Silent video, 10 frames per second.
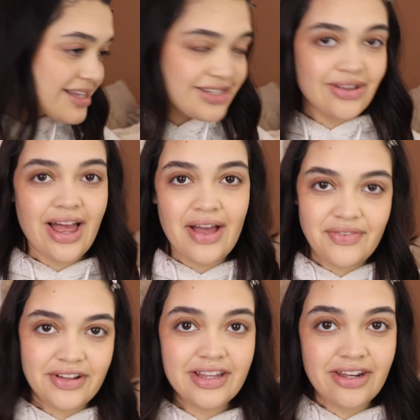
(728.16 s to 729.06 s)
I still
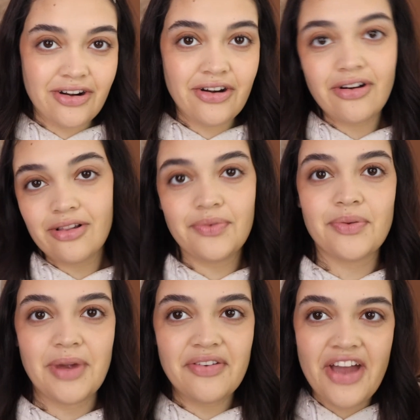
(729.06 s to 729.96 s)
have glitter all over
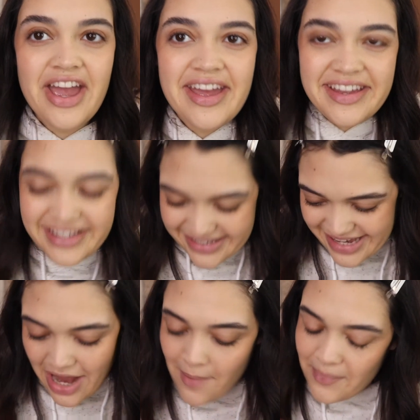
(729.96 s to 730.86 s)
my face.
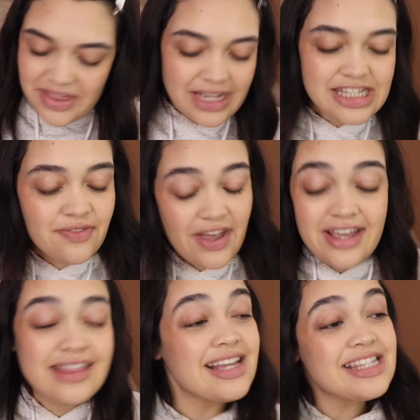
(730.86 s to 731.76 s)
But that's
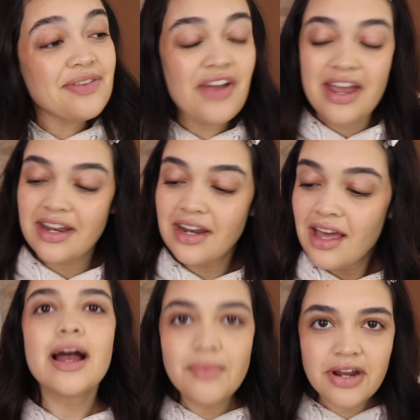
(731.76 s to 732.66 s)
fine, that's fine.
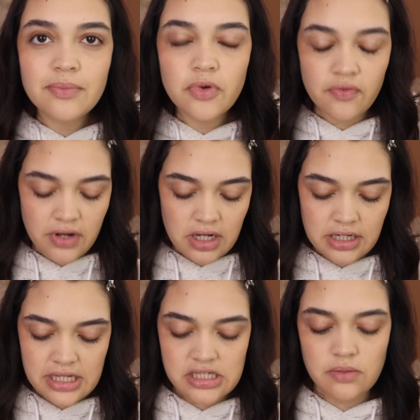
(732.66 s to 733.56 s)
I'm gonna move on
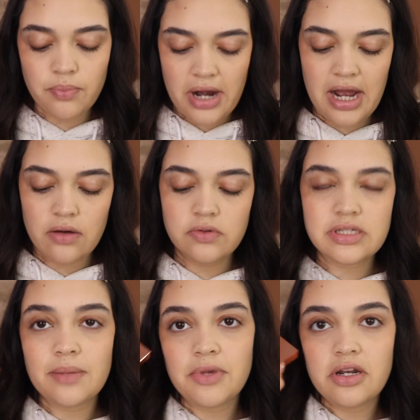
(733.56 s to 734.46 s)
into brows. I'm gonna